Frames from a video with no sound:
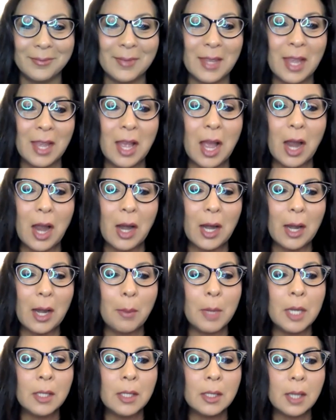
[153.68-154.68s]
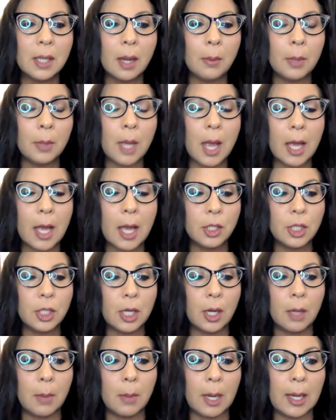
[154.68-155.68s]
All right, I'm going to stop
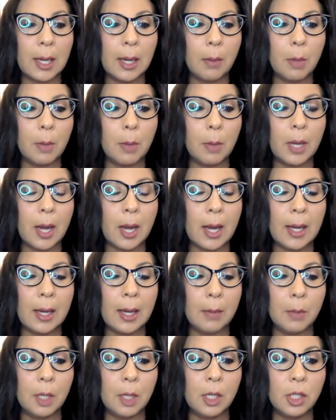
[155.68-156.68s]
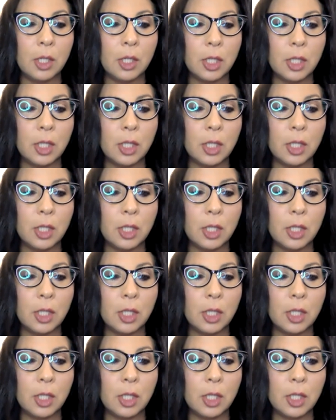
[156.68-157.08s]
sharing my camera, but I am going to share my